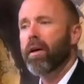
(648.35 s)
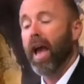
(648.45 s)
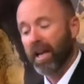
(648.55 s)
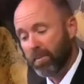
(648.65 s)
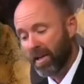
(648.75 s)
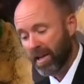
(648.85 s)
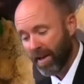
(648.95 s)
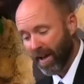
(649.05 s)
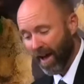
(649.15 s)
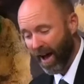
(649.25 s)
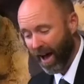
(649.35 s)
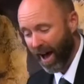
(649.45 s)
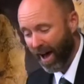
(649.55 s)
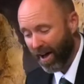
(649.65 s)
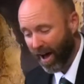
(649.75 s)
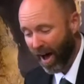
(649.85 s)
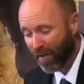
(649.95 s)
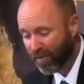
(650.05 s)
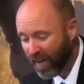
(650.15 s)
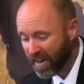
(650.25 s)
Had to be a
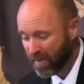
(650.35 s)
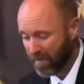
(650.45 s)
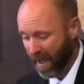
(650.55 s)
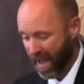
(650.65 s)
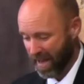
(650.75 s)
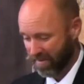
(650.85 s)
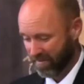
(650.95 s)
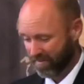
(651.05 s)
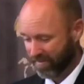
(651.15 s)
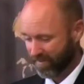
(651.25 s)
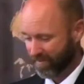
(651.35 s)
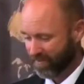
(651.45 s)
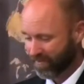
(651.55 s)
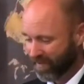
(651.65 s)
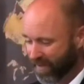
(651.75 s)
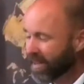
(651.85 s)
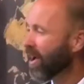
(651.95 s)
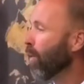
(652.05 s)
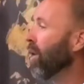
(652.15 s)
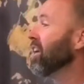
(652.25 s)
fit man,
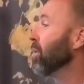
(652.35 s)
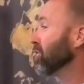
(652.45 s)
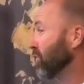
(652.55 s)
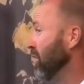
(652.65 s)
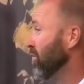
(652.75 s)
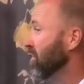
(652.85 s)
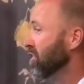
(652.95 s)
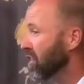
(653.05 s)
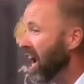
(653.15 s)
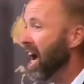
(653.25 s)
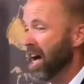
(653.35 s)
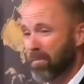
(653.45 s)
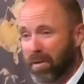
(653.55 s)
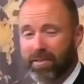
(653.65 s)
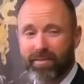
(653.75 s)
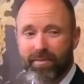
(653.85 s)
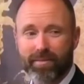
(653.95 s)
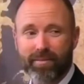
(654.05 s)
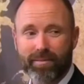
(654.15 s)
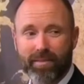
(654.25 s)
one that was fit for the job.
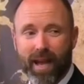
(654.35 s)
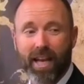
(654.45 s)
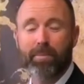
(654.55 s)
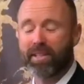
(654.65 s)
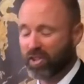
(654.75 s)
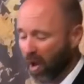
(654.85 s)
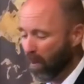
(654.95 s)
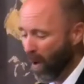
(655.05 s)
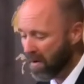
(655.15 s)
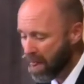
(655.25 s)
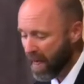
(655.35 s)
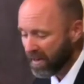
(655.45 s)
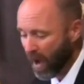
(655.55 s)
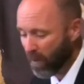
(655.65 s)
Had to be someone that